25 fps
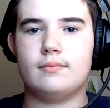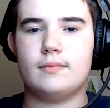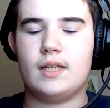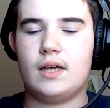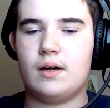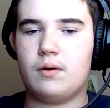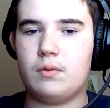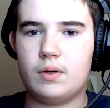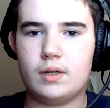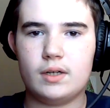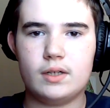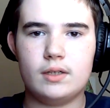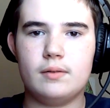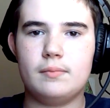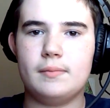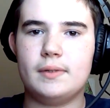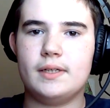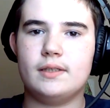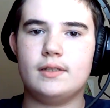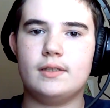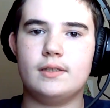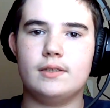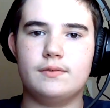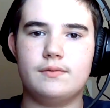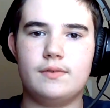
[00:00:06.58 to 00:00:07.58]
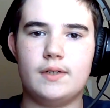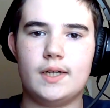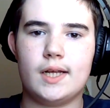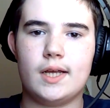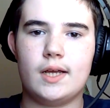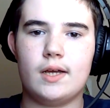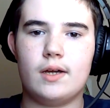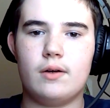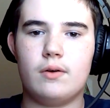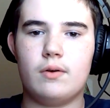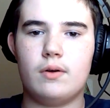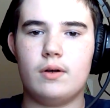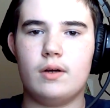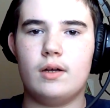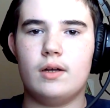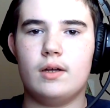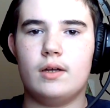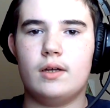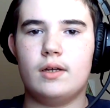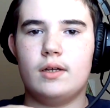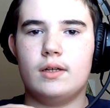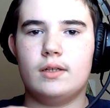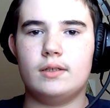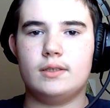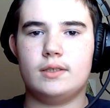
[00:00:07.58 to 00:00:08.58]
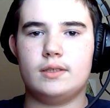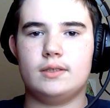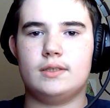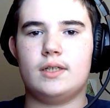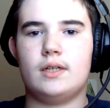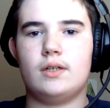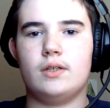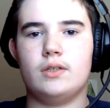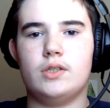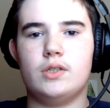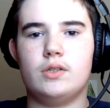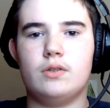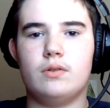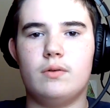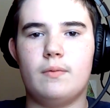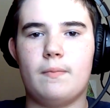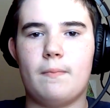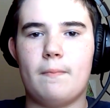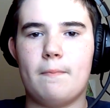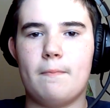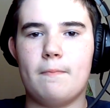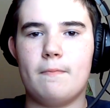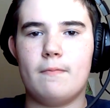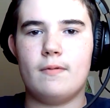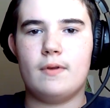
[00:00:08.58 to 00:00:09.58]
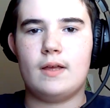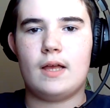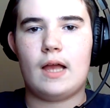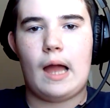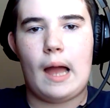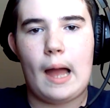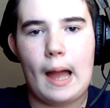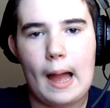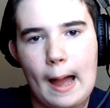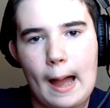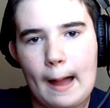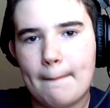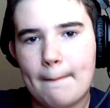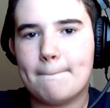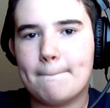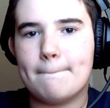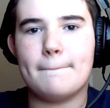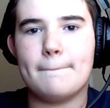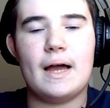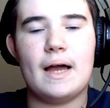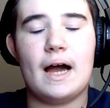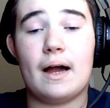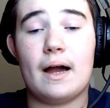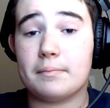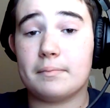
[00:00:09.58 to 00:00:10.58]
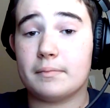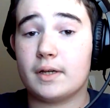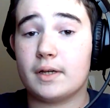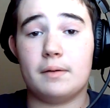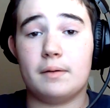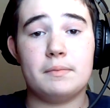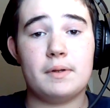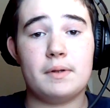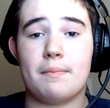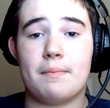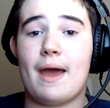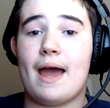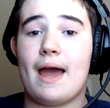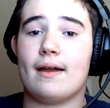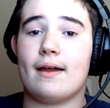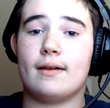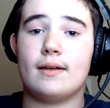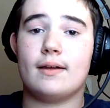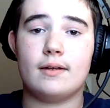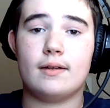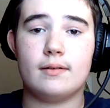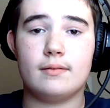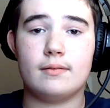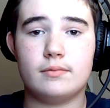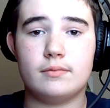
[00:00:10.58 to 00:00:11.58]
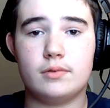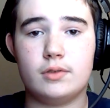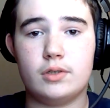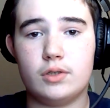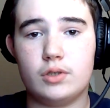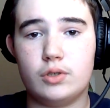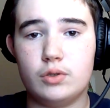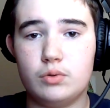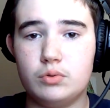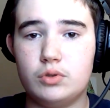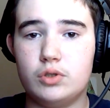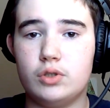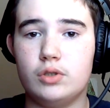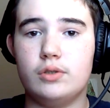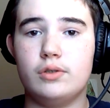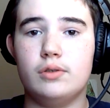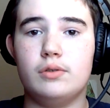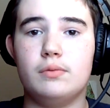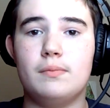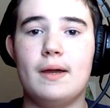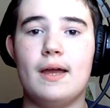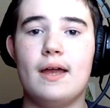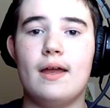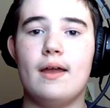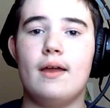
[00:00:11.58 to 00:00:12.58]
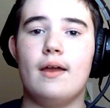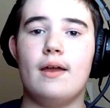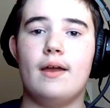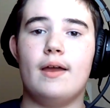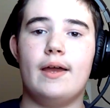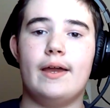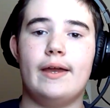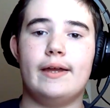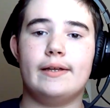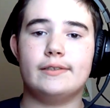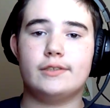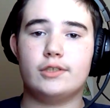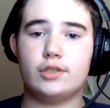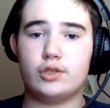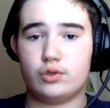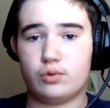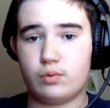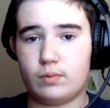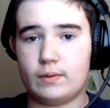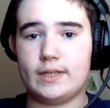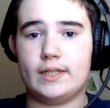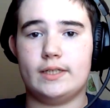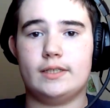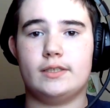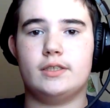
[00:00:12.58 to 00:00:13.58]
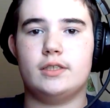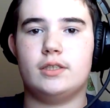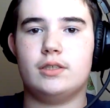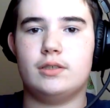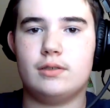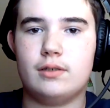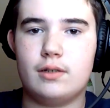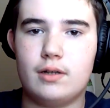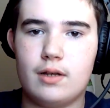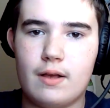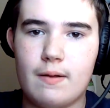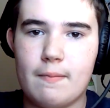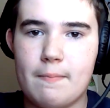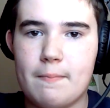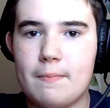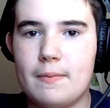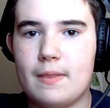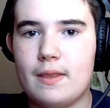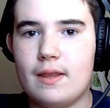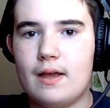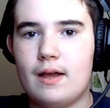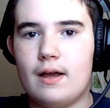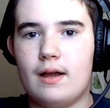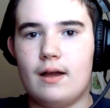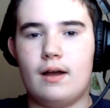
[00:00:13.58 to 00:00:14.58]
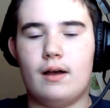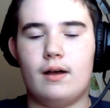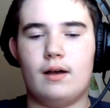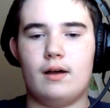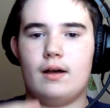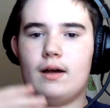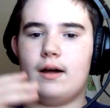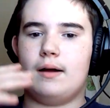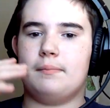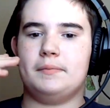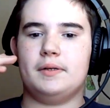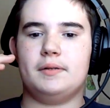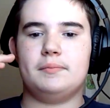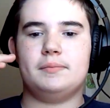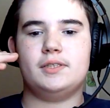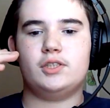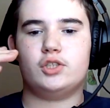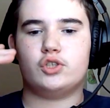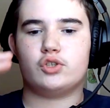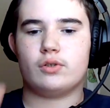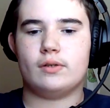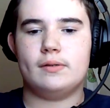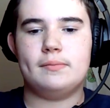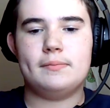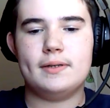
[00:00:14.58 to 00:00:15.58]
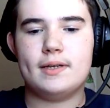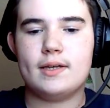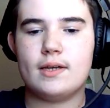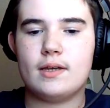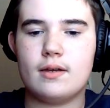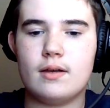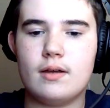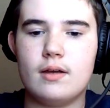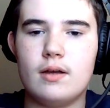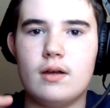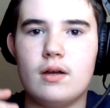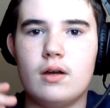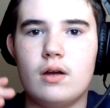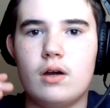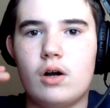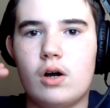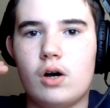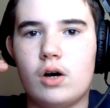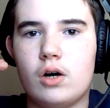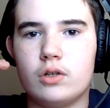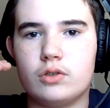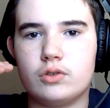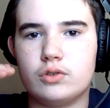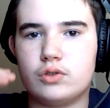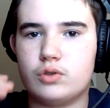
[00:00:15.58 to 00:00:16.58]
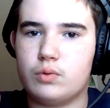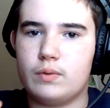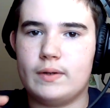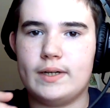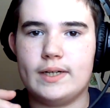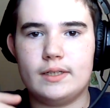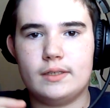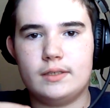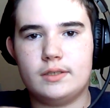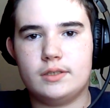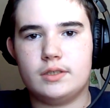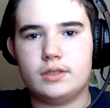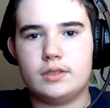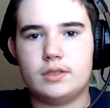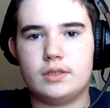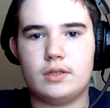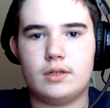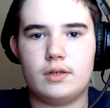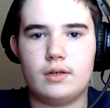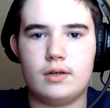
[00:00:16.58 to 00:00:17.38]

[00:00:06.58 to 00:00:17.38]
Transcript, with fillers: I wanted to make this video to tell you, um, I'm coming back to YouTube and to Twitch. Uh, I'm gonna be streaming on Twitch,